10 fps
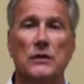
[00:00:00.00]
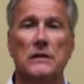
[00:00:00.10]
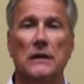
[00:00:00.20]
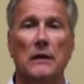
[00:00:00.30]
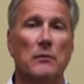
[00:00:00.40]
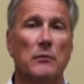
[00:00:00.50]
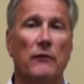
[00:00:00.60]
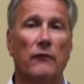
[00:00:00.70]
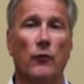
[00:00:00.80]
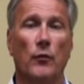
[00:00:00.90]
just to keep them
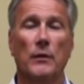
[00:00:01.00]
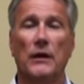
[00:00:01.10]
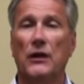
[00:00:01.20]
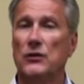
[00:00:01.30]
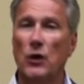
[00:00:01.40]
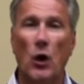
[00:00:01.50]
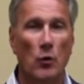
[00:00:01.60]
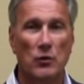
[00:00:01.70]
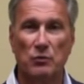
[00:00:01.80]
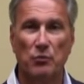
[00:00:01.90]
informed, and it's
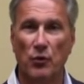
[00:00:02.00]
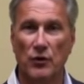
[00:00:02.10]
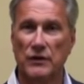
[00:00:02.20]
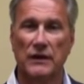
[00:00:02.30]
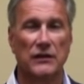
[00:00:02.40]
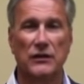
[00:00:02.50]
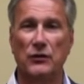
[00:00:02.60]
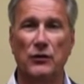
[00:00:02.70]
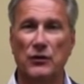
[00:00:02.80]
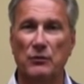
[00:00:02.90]
always important to
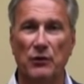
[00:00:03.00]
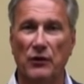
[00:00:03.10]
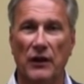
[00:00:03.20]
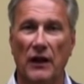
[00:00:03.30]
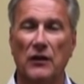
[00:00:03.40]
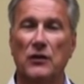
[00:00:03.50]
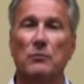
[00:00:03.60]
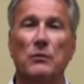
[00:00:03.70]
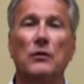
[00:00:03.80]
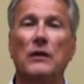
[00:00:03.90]
continue to communicate.
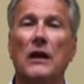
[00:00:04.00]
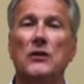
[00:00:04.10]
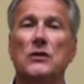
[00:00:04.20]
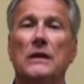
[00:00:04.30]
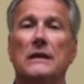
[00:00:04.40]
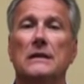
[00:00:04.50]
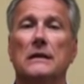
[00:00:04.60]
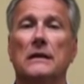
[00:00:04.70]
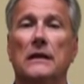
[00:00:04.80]
Communication is the